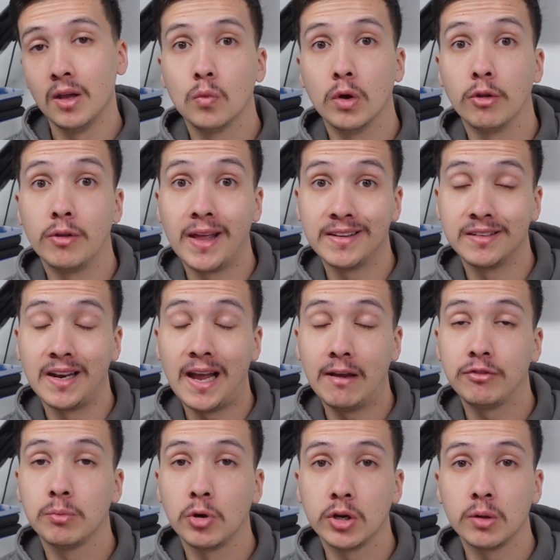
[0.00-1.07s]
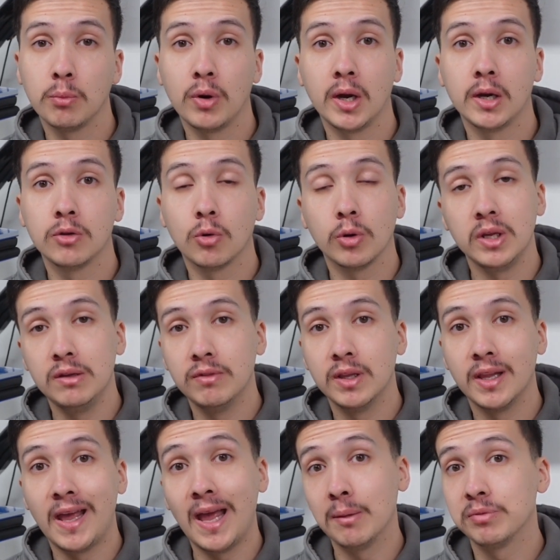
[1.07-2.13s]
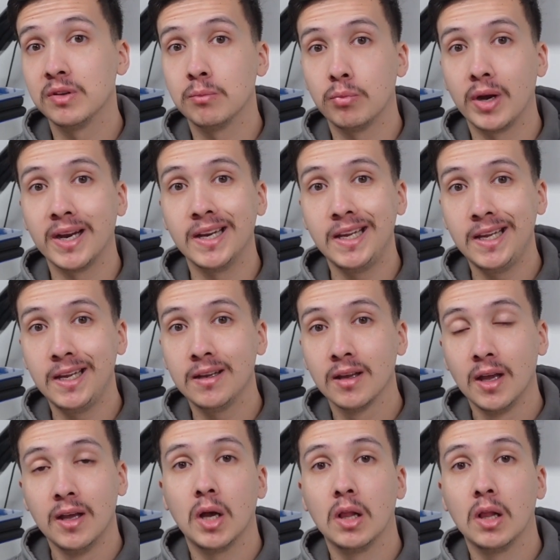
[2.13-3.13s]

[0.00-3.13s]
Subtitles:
whether that's an aftermarket brand or even the Epson brand ink.